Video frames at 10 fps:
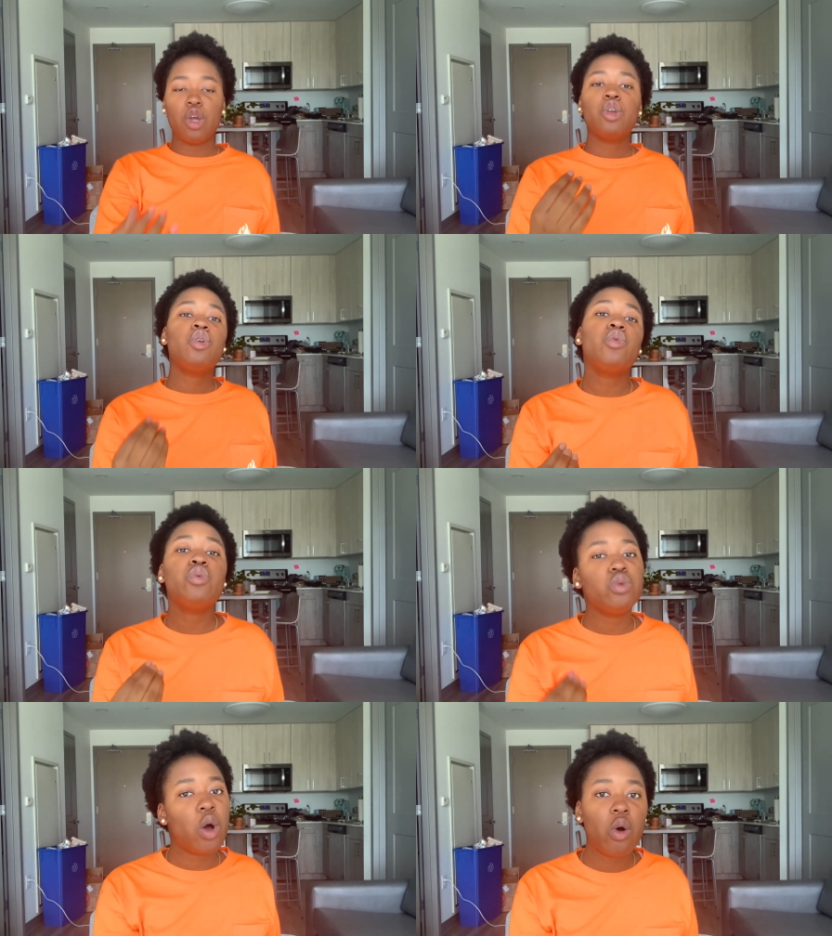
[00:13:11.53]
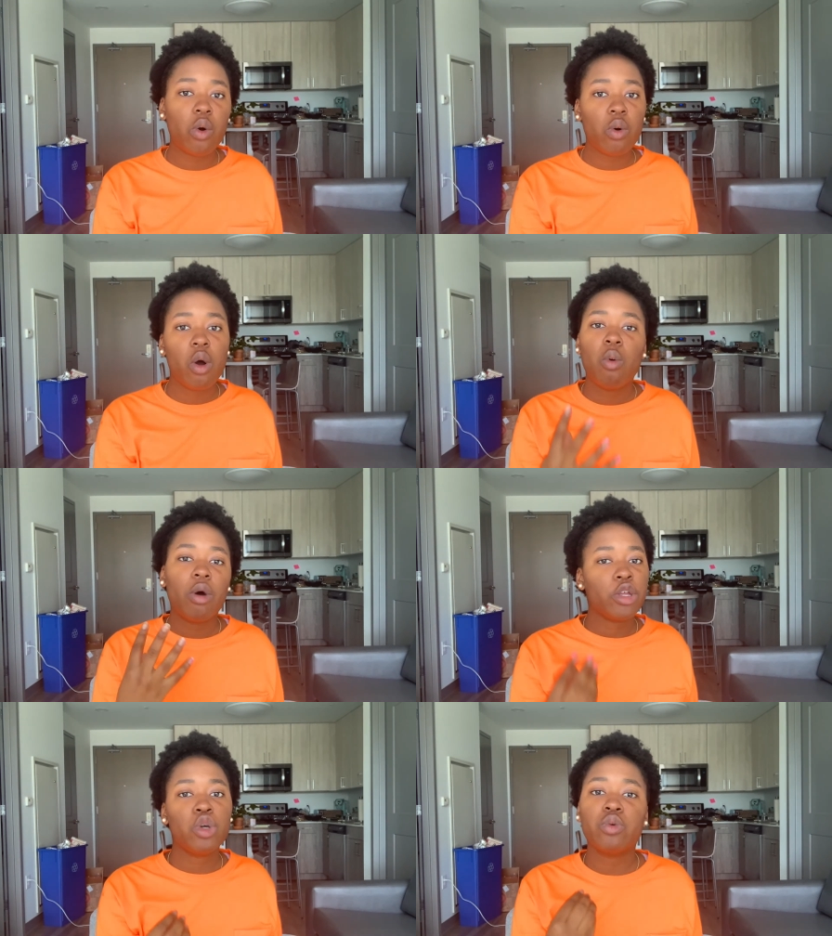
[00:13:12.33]
you know
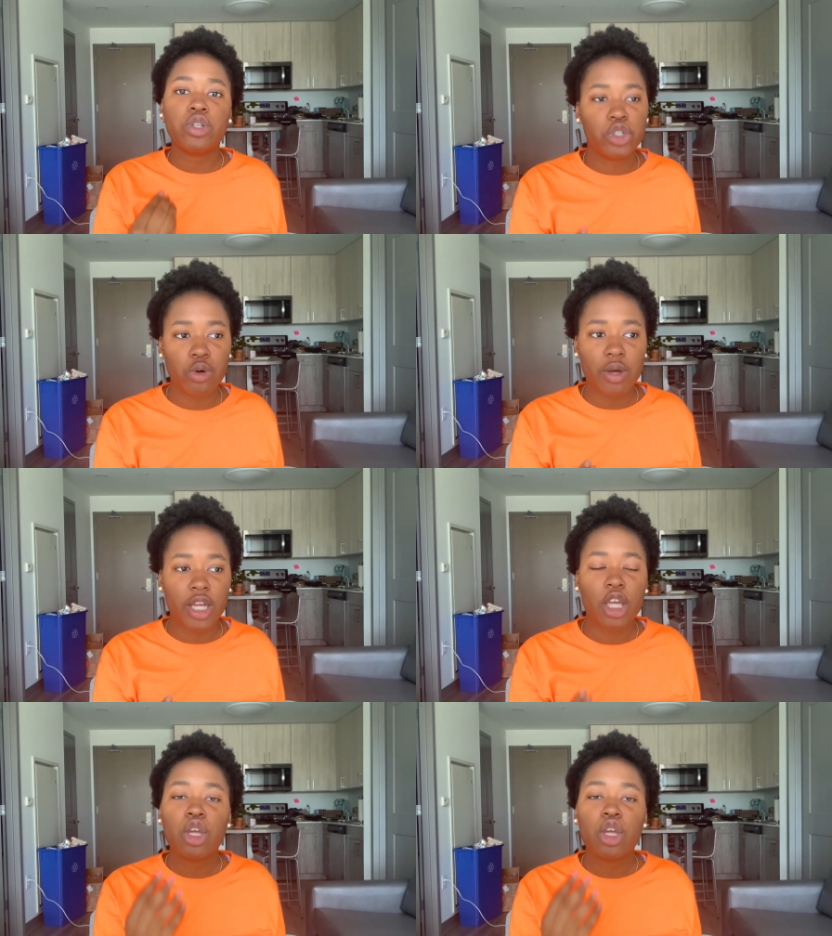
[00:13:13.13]
what you were doing.